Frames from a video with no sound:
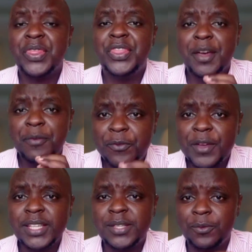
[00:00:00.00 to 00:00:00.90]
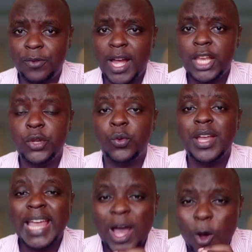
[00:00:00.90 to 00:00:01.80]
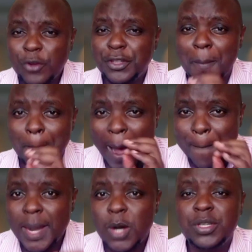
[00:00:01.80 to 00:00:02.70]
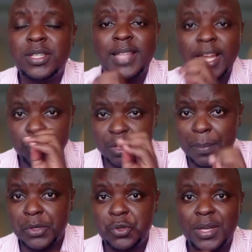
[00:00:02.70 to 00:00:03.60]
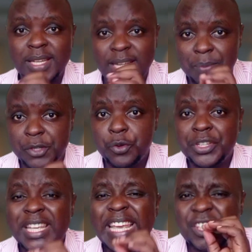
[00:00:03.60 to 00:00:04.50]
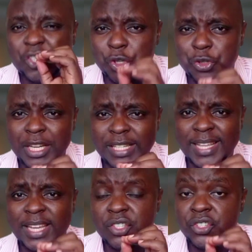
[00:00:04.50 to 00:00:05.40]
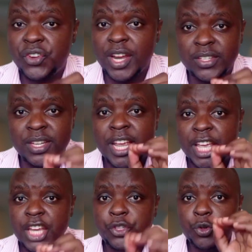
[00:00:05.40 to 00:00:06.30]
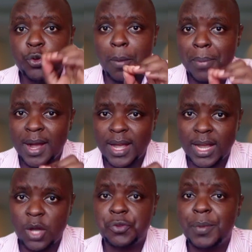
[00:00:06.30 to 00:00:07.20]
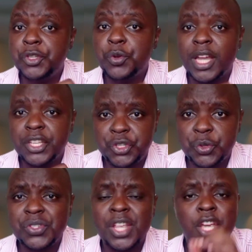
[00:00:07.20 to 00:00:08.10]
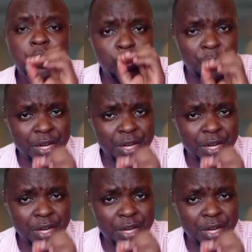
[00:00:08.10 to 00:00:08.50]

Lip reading: the face value or the amount that you're supposed to get at maturity is usually sent straight into your bank account, but you can choose to